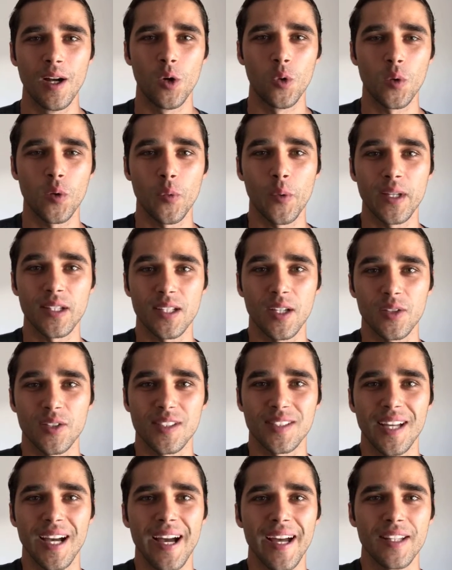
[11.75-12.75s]
We went
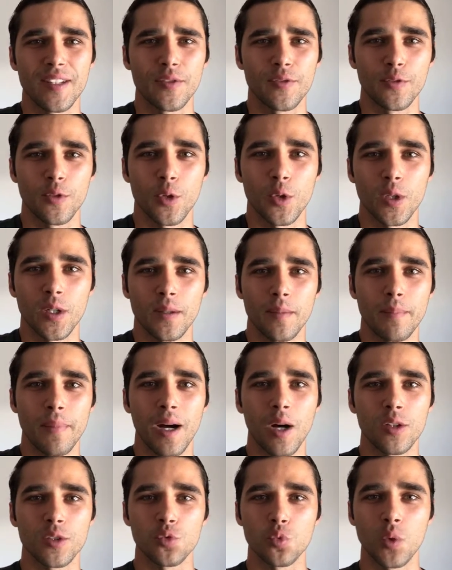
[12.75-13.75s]
outside for
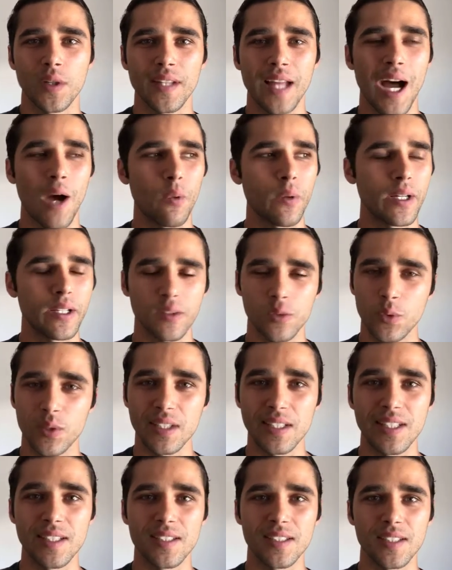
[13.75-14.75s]
about one hour. We
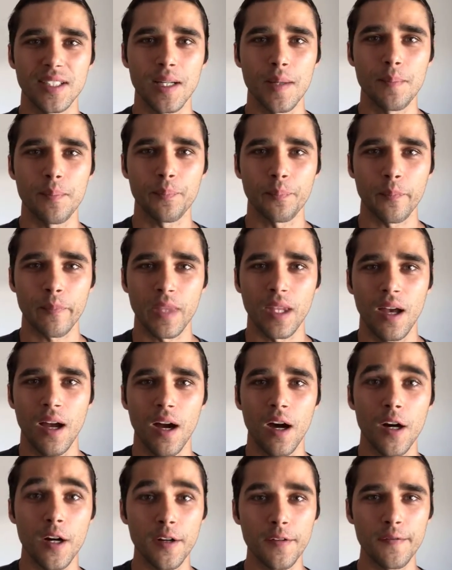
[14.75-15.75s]
did some
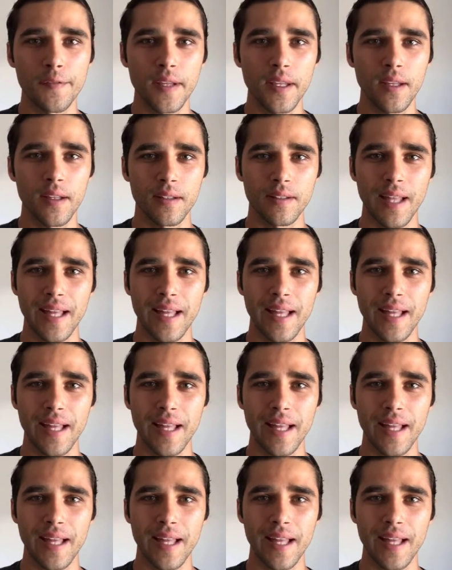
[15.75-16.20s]
earthing.